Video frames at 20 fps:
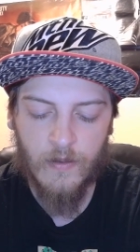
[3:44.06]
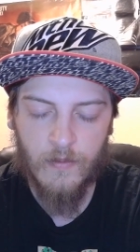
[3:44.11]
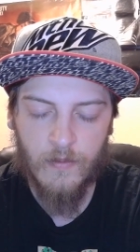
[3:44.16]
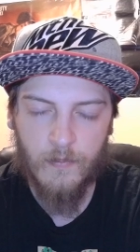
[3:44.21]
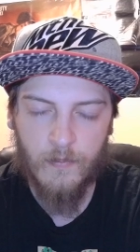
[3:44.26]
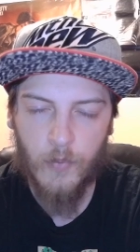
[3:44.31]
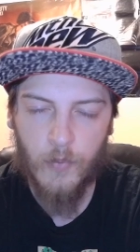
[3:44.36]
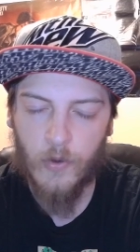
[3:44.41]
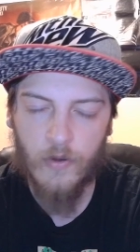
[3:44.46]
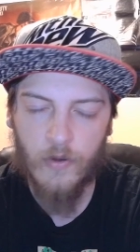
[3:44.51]

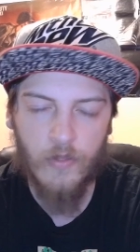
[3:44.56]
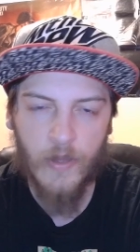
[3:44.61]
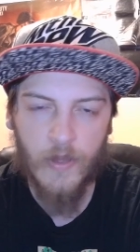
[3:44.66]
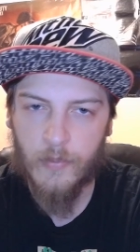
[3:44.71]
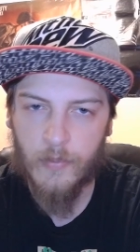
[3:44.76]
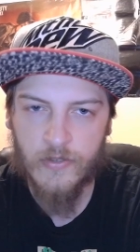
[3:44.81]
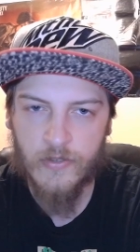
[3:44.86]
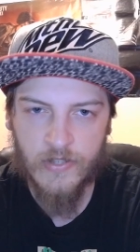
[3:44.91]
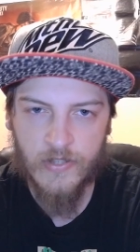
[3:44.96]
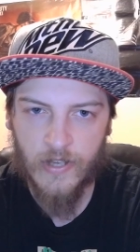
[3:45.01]
Borderline
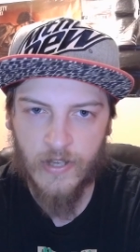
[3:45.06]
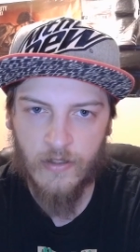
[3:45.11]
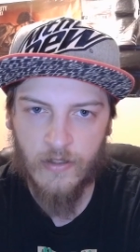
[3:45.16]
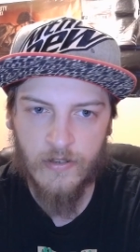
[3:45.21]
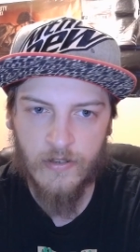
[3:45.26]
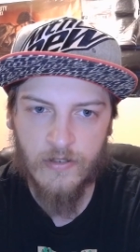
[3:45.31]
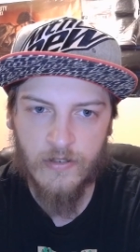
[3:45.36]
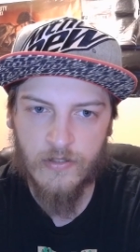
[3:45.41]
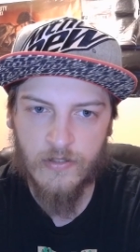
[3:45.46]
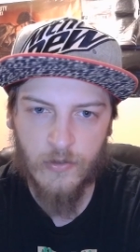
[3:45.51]

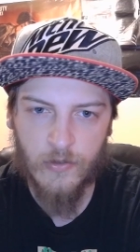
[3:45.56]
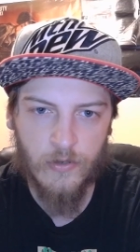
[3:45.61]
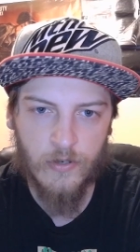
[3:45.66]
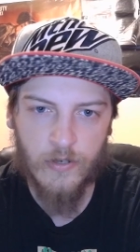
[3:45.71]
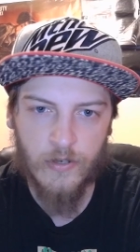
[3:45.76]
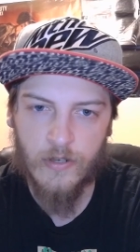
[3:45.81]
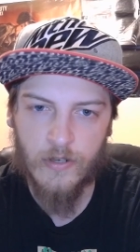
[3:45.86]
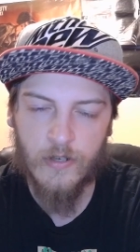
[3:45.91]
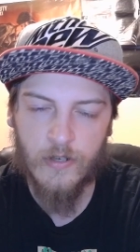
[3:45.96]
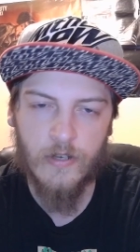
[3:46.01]
personality
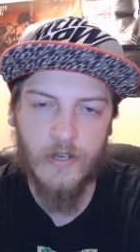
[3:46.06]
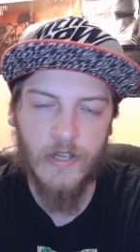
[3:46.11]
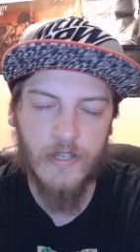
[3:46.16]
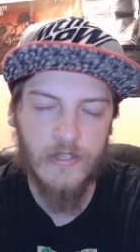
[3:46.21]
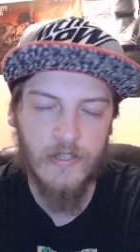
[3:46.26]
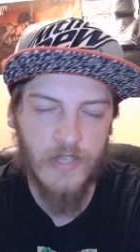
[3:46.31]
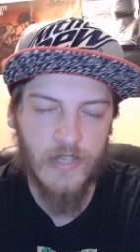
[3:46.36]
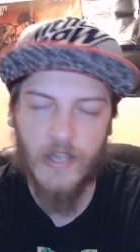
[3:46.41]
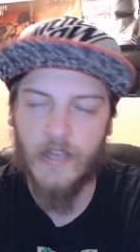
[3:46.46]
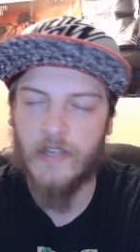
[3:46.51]
disorder,
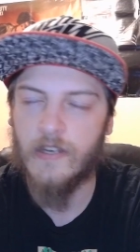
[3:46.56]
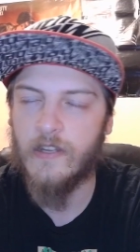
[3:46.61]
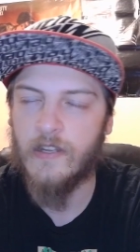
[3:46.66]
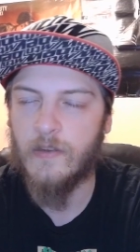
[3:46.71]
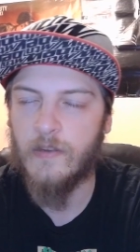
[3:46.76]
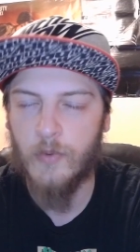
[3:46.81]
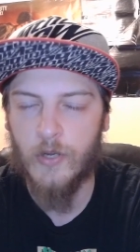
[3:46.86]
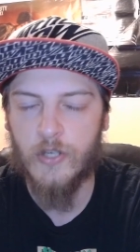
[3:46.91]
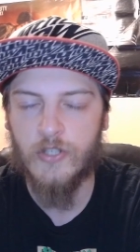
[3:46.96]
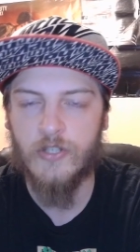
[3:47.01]
anxiety,
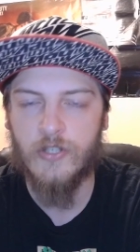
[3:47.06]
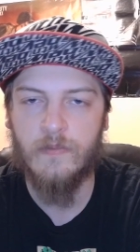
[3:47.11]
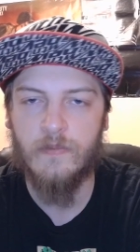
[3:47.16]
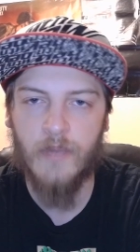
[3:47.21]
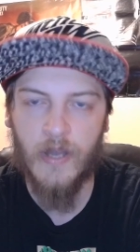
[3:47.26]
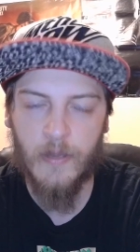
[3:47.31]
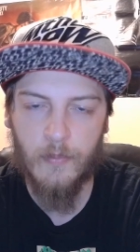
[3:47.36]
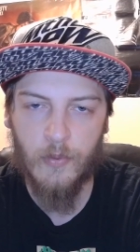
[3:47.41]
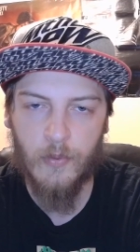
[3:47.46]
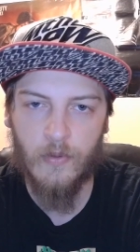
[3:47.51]
depression,
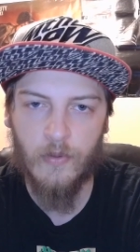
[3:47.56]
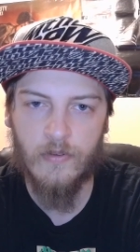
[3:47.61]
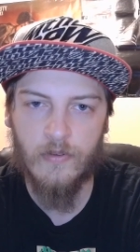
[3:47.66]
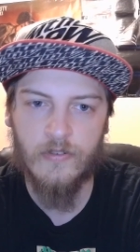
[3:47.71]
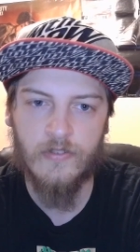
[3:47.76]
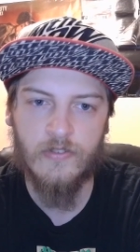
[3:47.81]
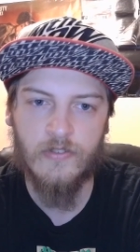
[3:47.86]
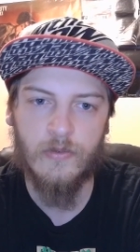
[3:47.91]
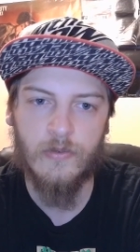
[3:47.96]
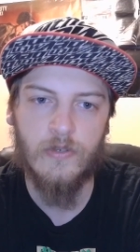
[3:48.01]
bipolar
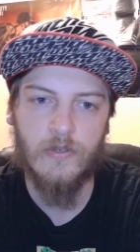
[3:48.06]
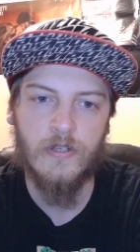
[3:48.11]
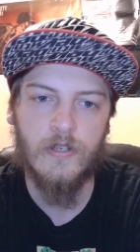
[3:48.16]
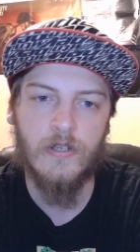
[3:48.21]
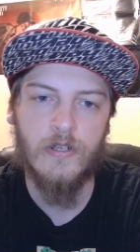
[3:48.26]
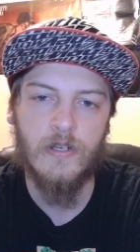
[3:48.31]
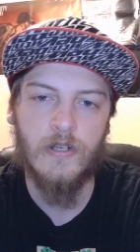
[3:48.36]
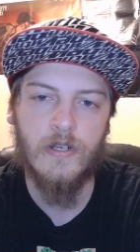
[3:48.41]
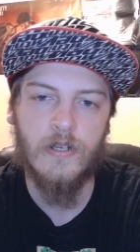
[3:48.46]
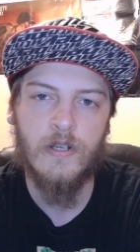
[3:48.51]

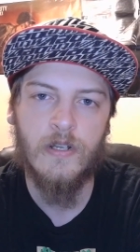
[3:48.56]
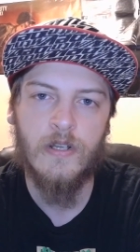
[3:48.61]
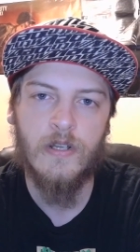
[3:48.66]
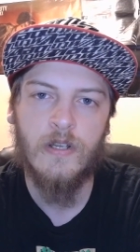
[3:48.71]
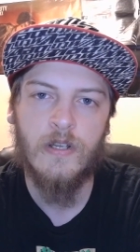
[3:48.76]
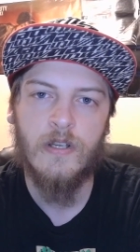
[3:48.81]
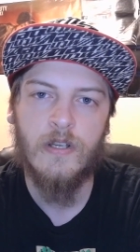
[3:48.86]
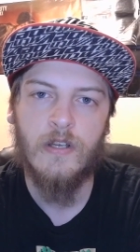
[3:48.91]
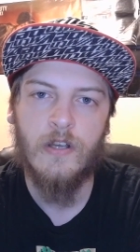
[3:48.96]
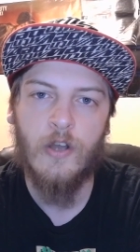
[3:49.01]
disorder,
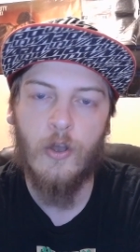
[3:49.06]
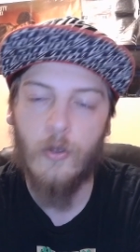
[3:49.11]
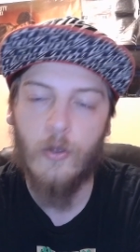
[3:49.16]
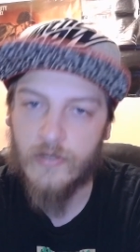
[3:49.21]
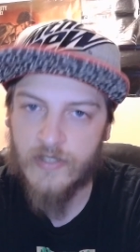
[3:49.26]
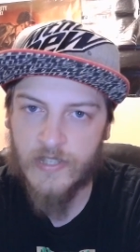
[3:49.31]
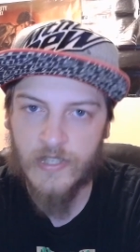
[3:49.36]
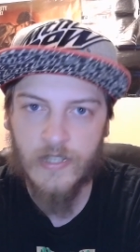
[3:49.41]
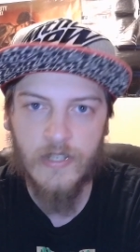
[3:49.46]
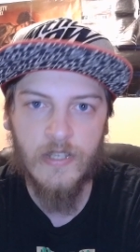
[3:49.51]

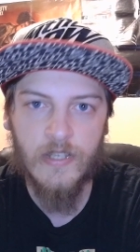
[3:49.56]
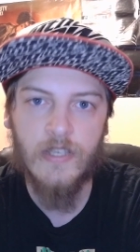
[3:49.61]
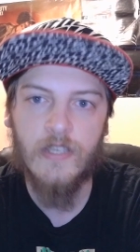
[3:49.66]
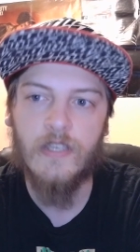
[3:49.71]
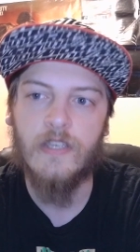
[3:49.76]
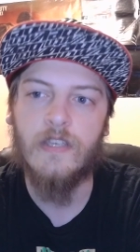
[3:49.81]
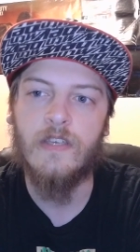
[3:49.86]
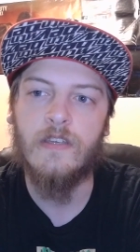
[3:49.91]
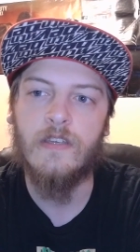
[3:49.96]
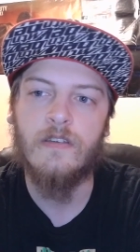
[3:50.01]

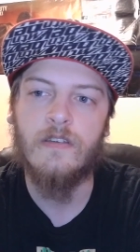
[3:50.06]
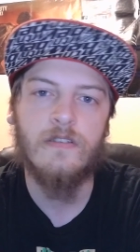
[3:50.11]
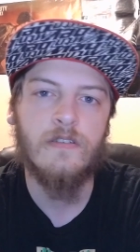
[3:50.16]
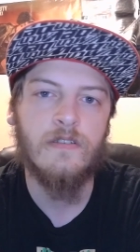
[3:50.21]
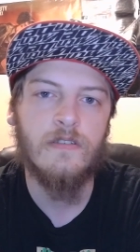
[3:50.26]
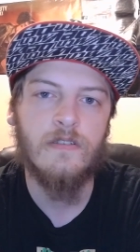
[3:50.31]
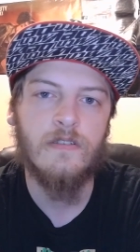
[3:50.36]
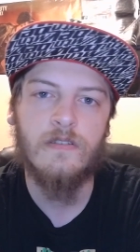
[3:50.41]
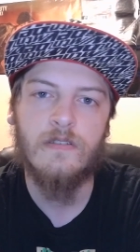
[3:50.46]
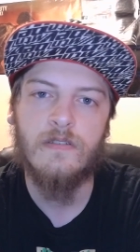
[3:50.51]
OCD,
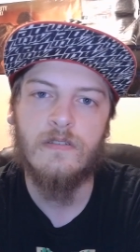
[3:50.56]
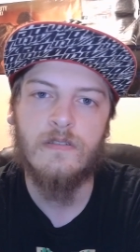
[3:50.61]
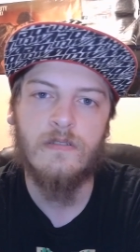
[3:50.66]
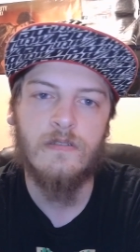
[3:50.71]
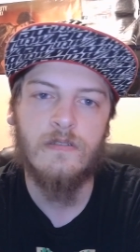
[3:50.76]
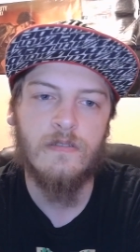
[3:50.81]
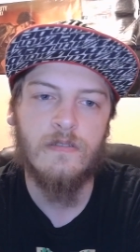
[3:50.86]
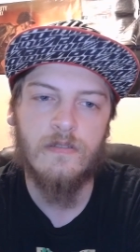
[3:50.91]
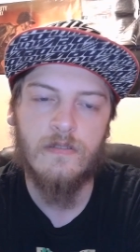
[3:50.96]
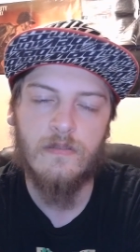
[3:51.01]

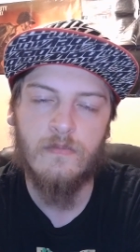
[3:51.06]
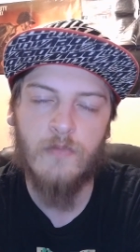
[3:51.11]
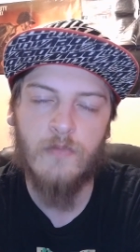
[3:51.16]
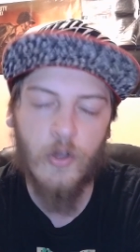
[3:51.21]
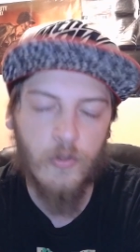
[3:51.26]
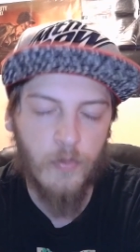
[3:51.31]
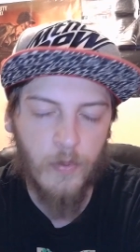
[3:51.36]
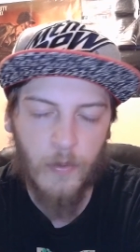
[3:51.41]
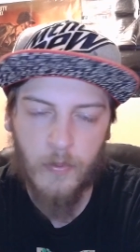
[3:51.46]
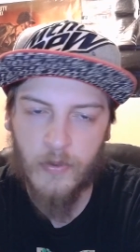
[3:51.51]

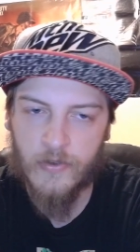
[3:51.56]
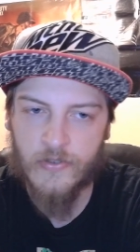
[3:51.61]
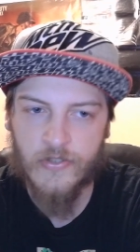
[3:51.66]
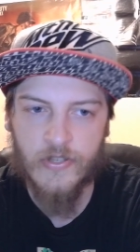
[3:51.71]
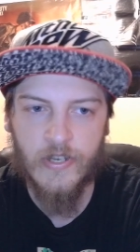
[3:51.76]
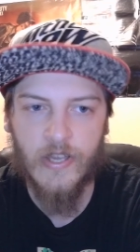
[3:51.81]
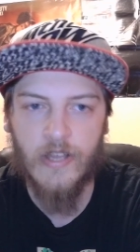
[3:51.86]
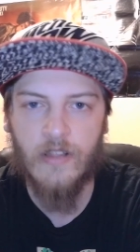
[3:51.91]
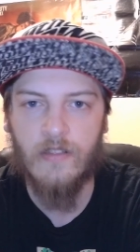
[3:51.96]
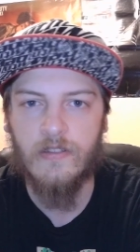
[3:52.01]
multiple
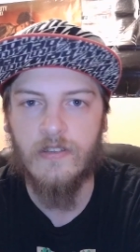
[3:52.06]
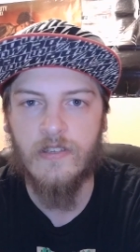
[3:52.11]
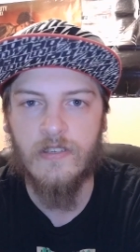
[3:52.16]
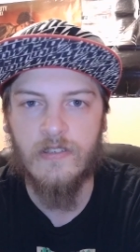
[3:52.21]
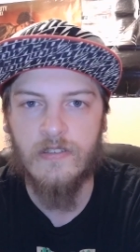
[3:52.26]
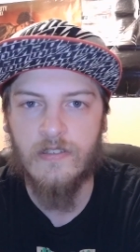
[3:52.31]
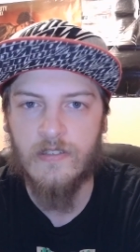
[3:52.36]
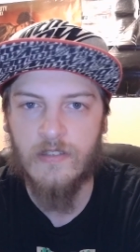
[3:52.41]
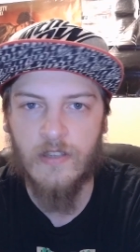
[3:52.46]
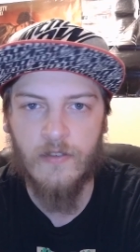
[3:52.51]

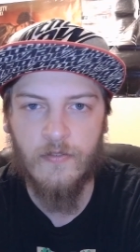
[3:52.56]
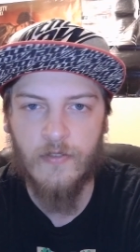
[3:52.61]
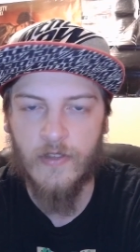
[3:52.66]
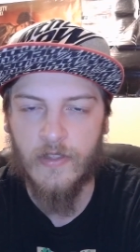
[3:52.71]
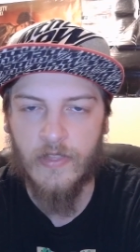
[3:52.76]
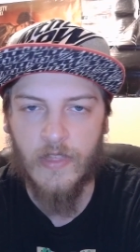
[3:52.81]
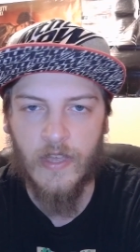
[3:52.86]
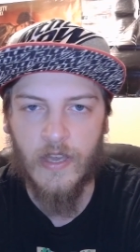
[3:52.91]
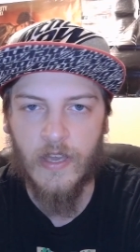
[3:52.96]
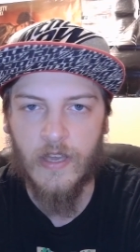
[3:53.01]
personalities, stuff
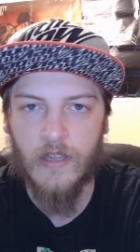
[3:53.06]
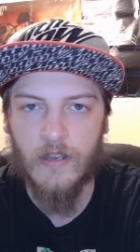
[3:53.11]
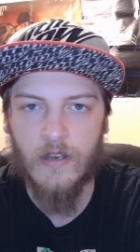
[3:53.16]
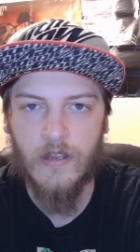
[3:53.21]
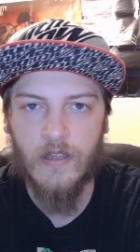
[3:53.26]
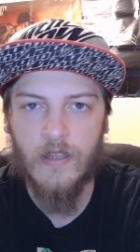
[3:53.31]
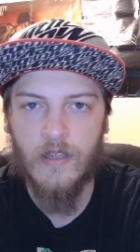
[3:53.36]
like that.